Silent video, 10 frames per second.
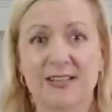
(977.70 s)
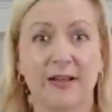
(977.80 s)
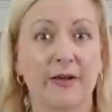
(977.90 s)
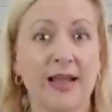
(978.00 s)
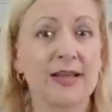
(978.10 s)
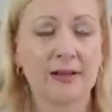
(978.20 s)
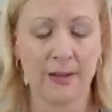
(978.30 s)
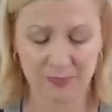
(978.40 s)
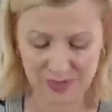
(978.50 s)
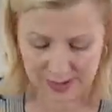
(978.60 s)
in there, and that
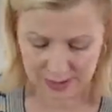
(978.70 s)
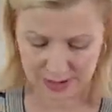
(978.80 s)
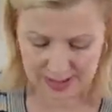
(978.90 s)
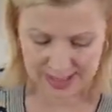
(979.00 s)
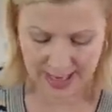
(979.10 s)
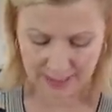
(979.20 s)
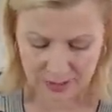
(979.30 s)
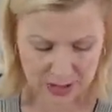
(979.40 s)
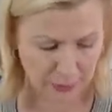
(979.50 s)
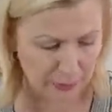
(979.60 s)
same
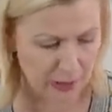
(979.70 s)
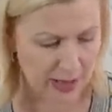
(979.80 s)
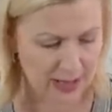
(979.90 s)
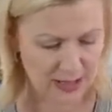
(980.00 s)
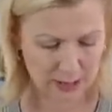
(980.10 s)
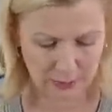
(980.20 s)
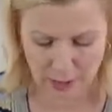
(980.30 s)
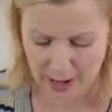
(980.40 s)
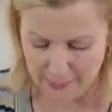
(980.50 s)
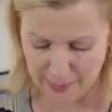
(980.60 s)
tip applies to
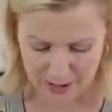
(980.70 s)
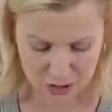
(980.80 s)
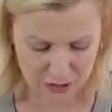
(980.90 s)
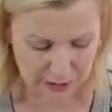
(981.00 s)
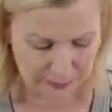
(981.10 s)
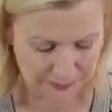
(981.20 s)
pie pastry.